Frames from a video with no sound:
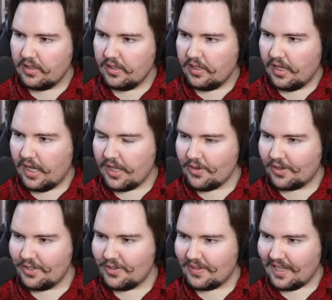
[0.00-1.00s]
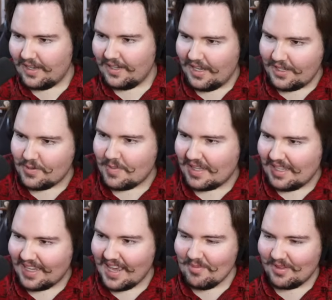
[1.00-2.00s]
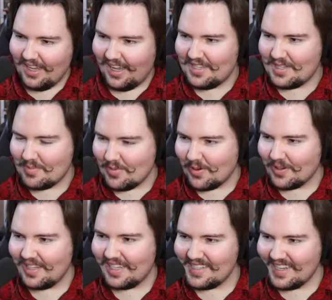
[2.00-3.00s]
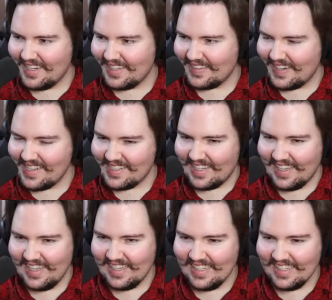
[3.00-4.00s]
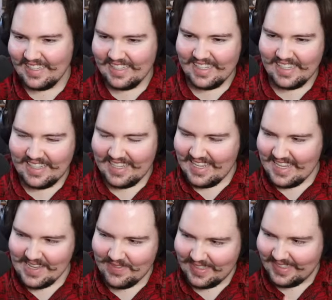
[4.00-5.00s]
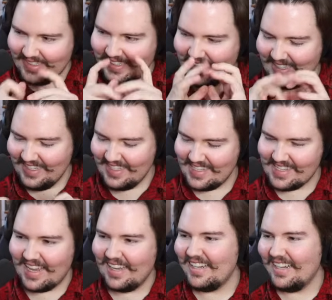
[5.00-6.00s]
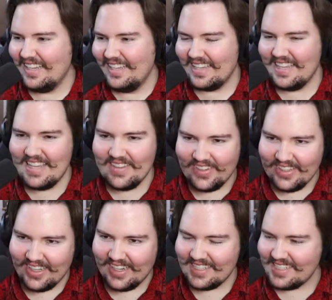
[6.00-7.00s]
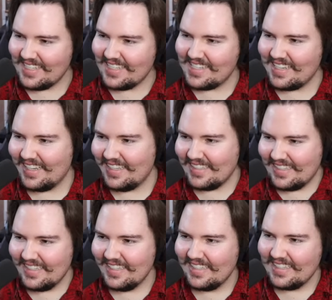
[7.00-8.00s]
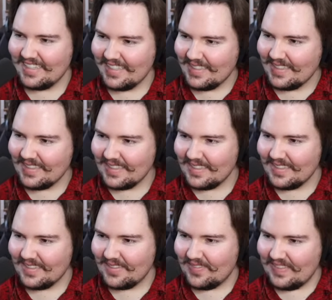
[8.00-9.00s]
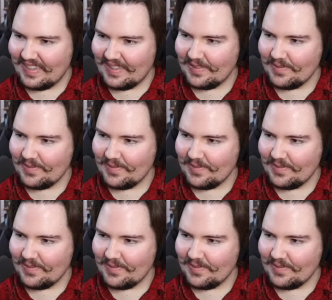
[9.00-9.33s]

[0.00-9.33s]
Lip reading: You can do that on itch, make the game cost more. That's kind of crazy. The evil sale, the evil launch discount. Man.